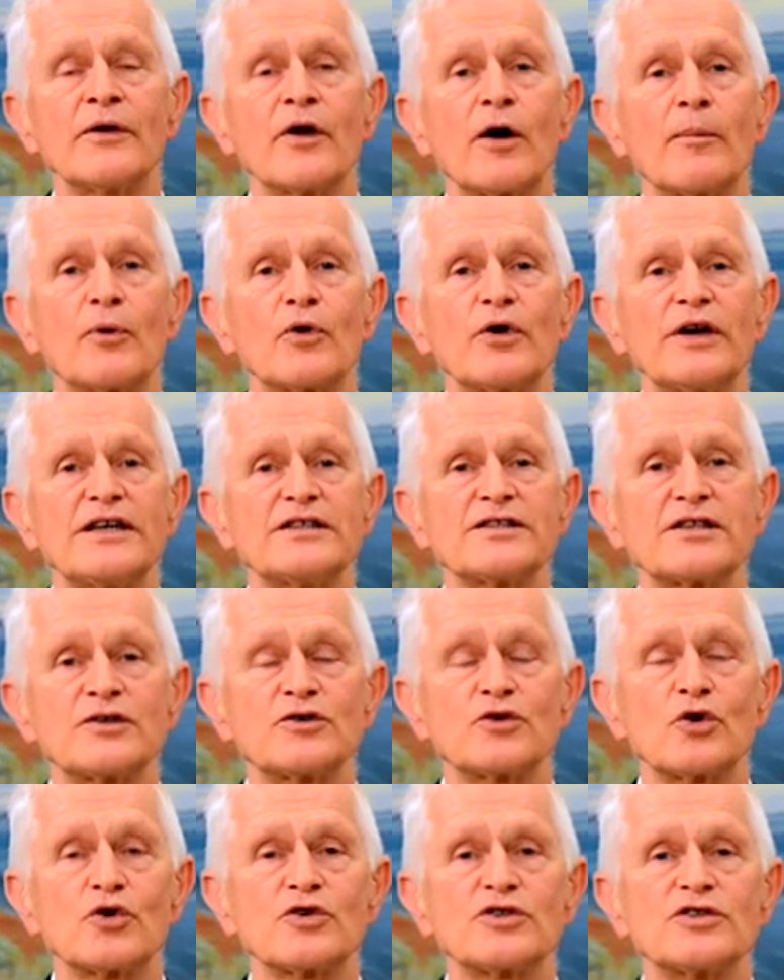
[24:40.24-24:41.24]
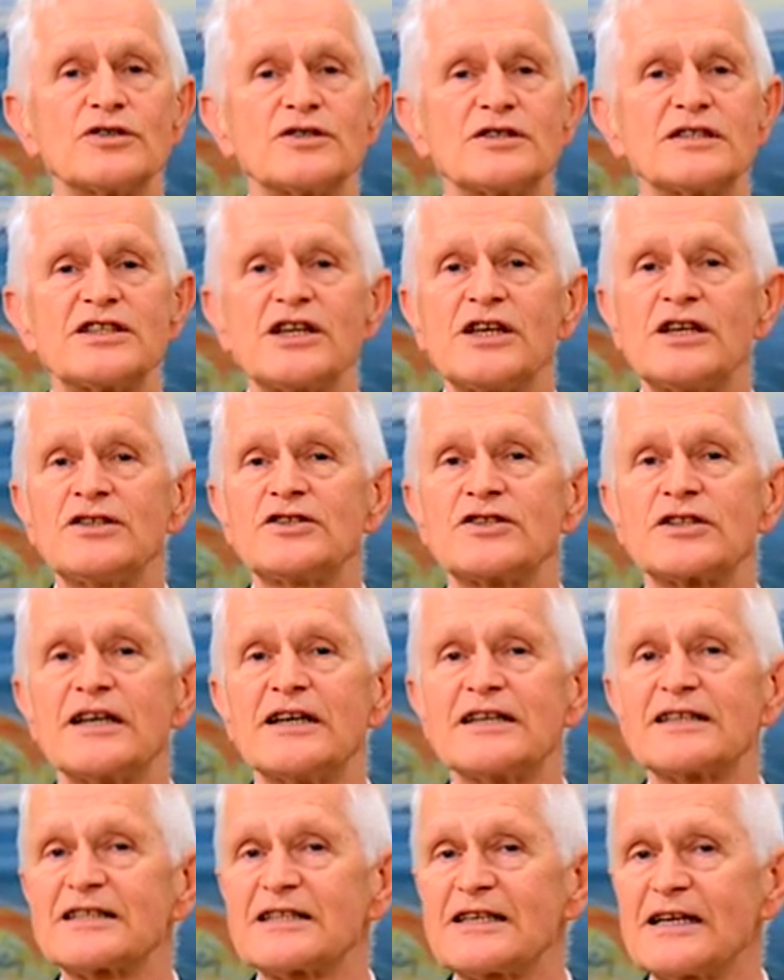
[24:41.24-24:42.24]
operation to change
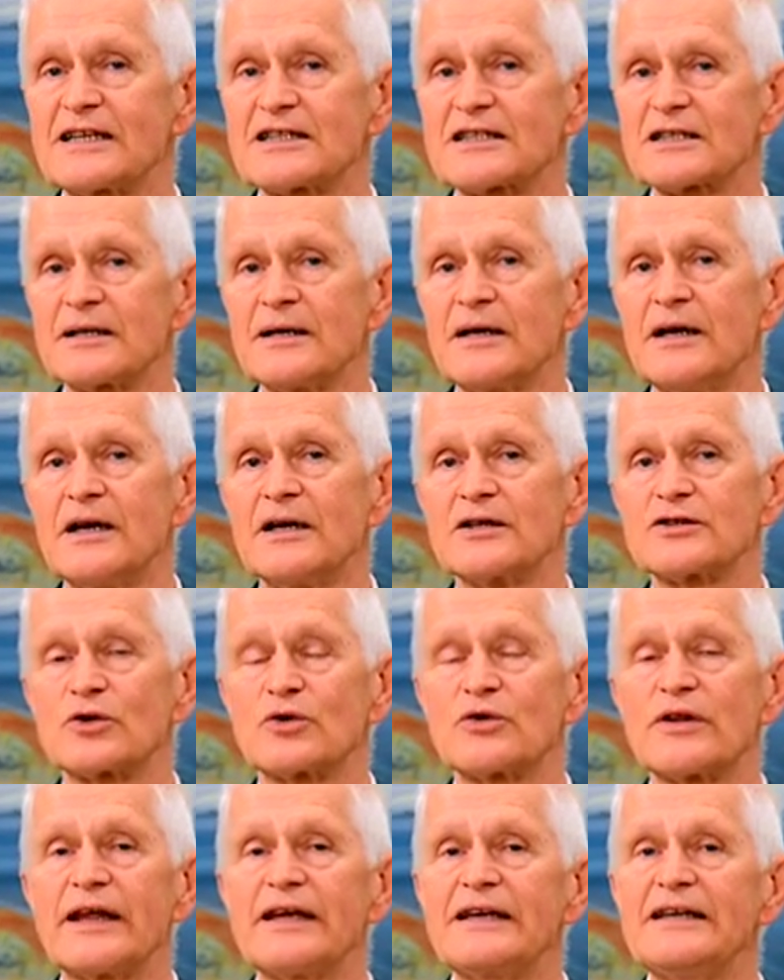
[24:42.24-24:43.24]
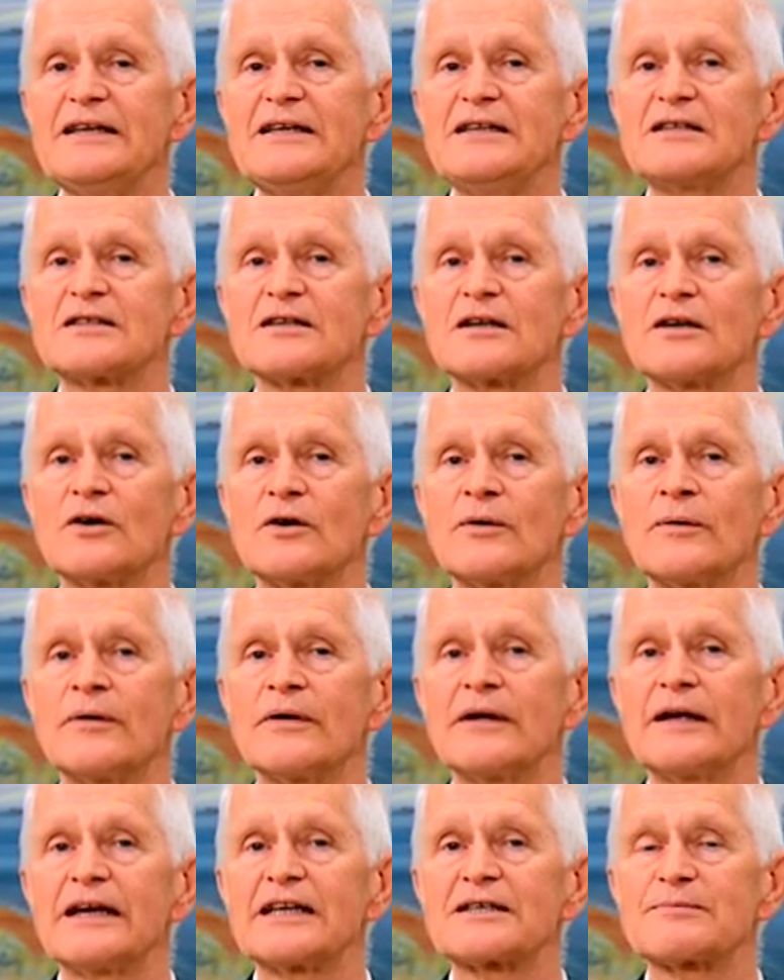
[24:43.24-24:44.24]
sex. So there is an
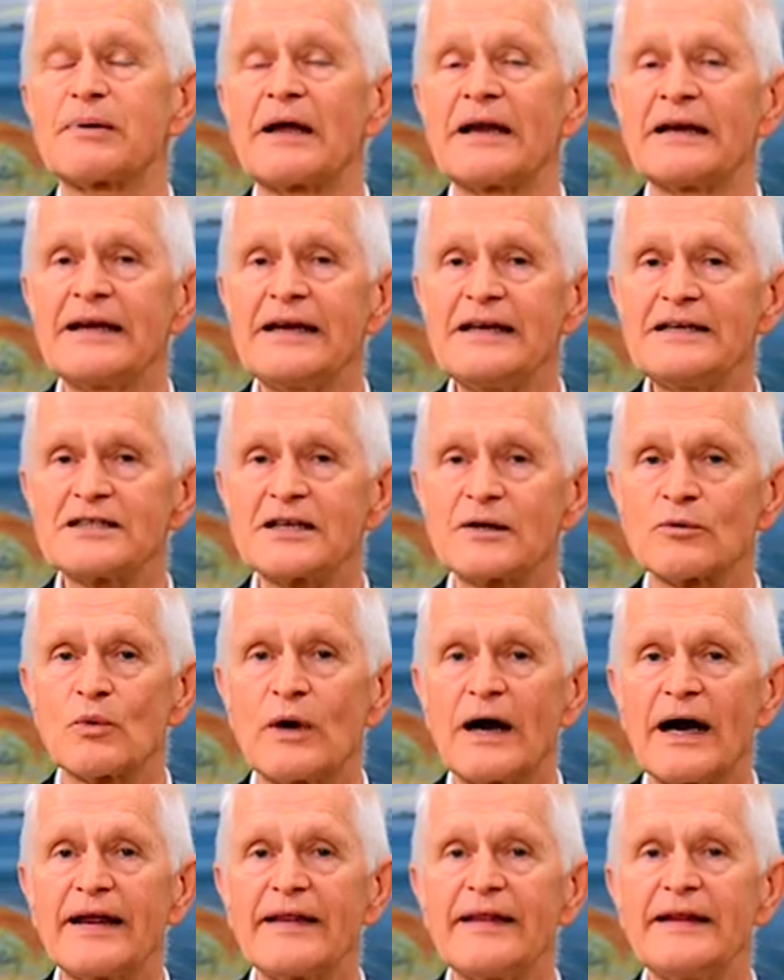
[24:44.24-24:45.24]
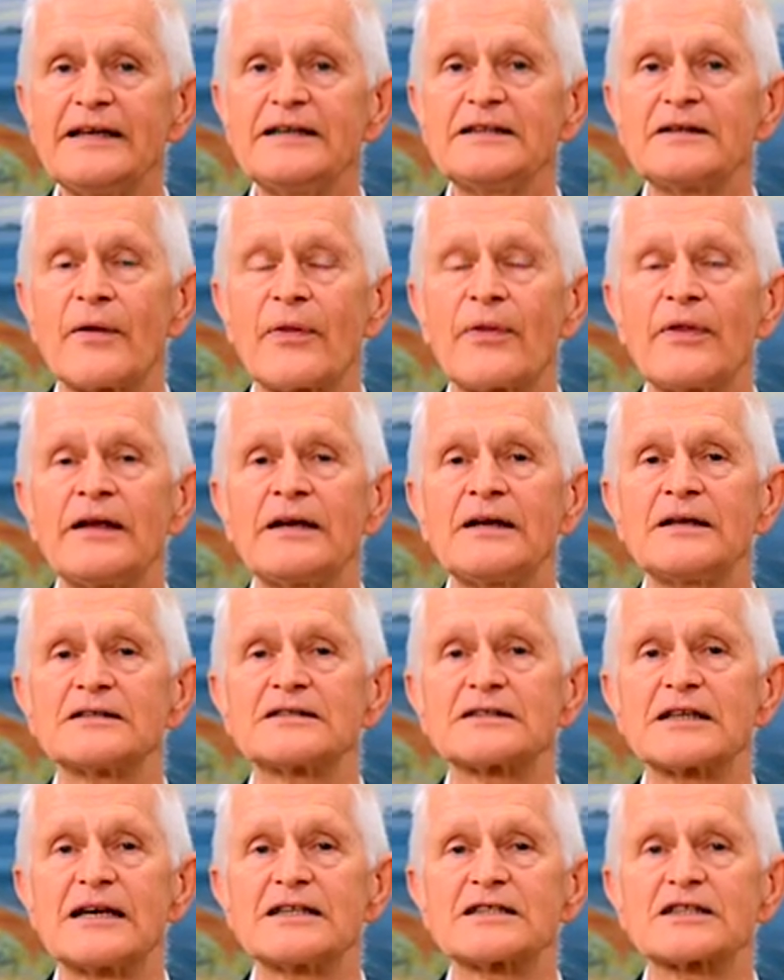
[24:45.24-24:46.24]
explanation why these
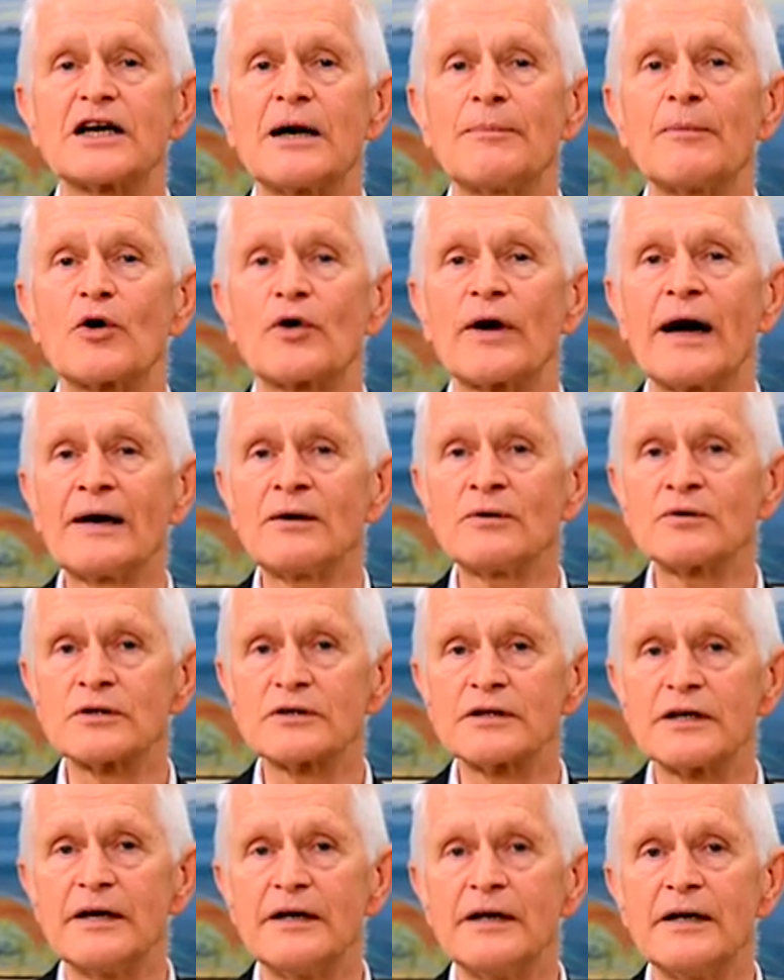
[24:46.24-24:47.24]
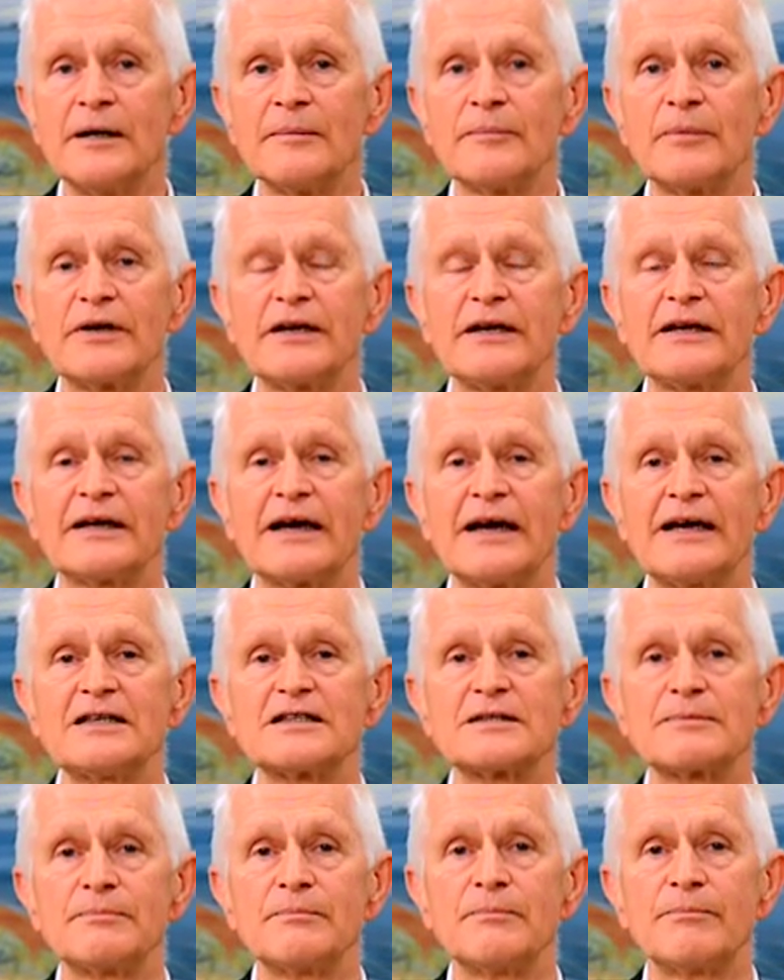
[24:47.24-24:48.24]
things has come around, but it
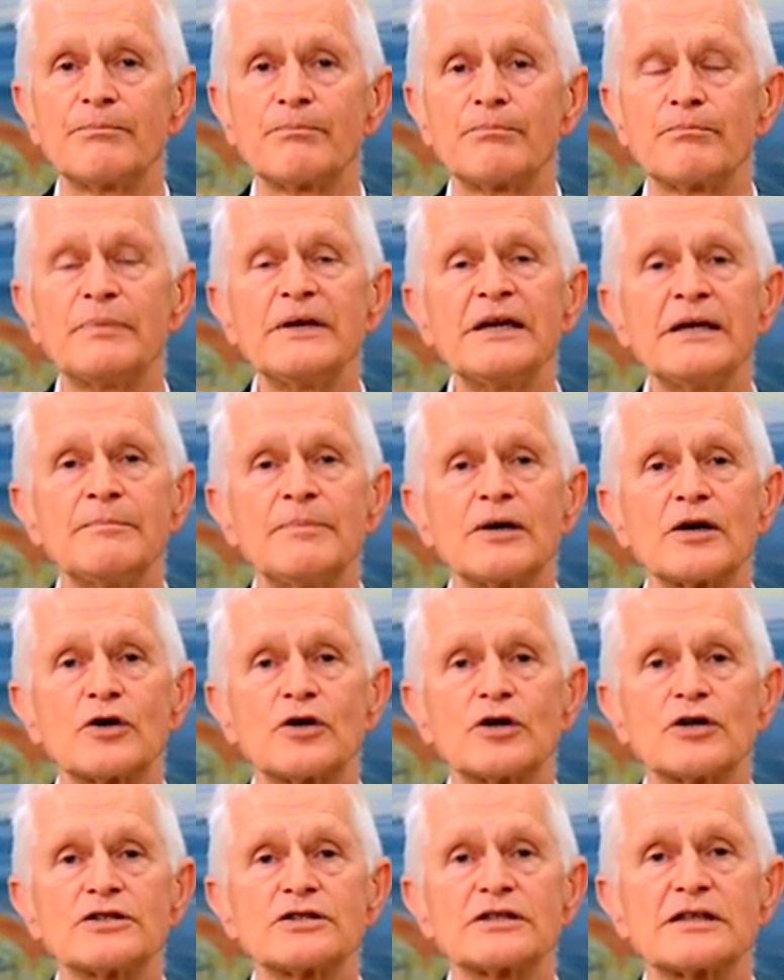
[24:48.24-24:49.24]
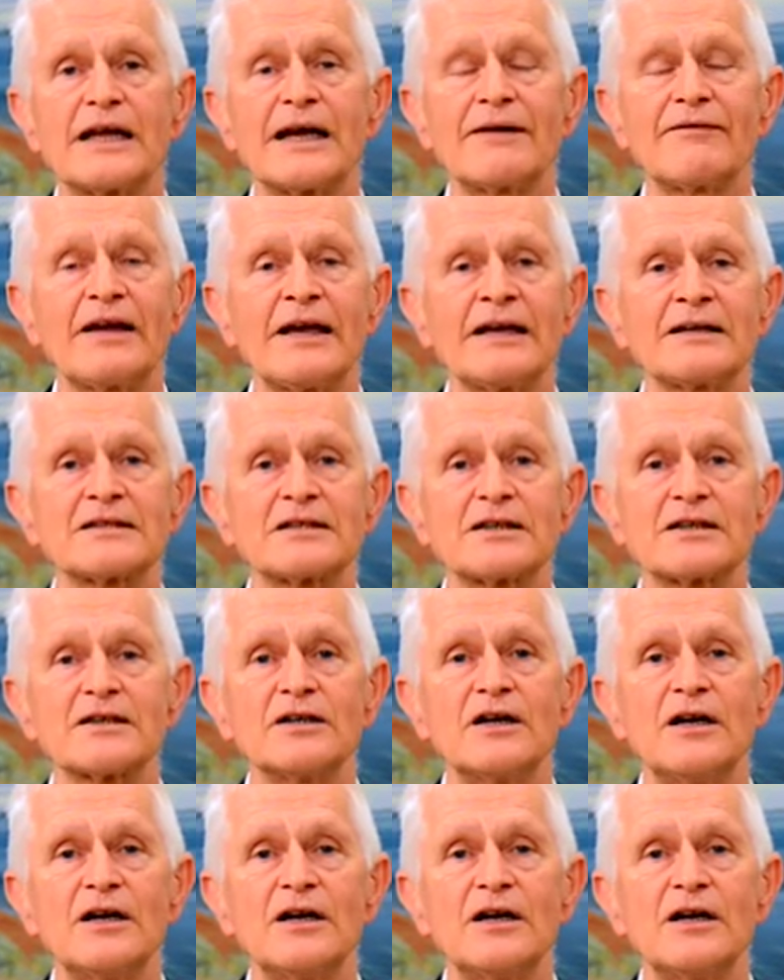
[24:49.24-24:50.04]
has been because they have entered